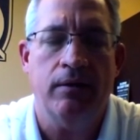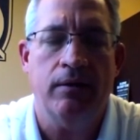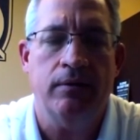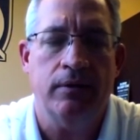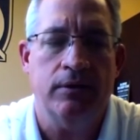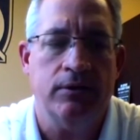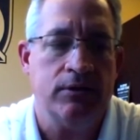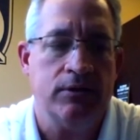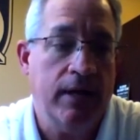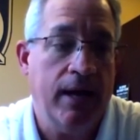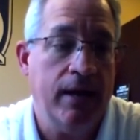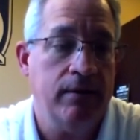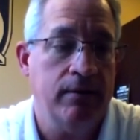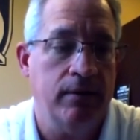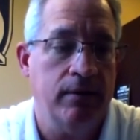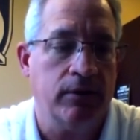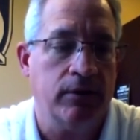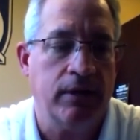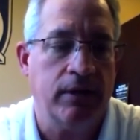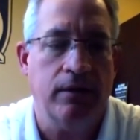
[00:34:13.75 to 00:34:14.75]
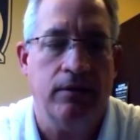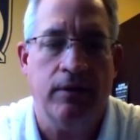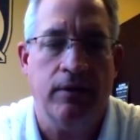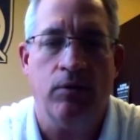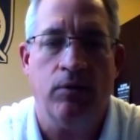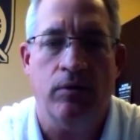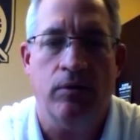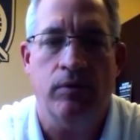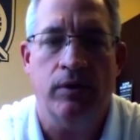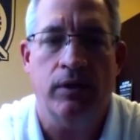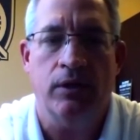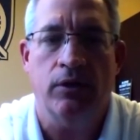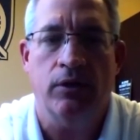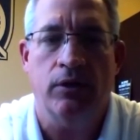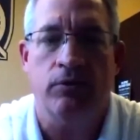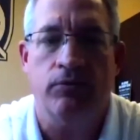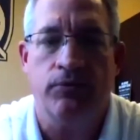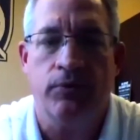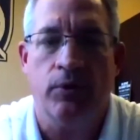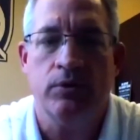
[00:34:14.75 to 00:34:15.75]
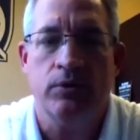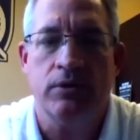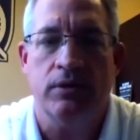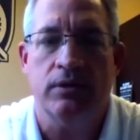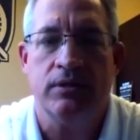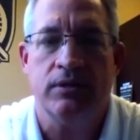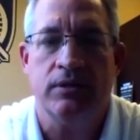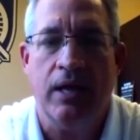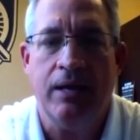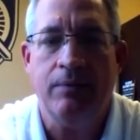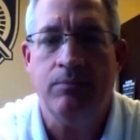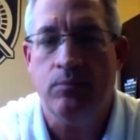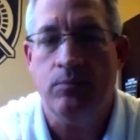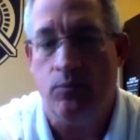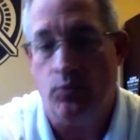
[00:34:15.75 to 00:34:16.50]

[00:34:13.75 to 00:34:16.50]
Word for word: is that, look, they, they were really looking forward to this game.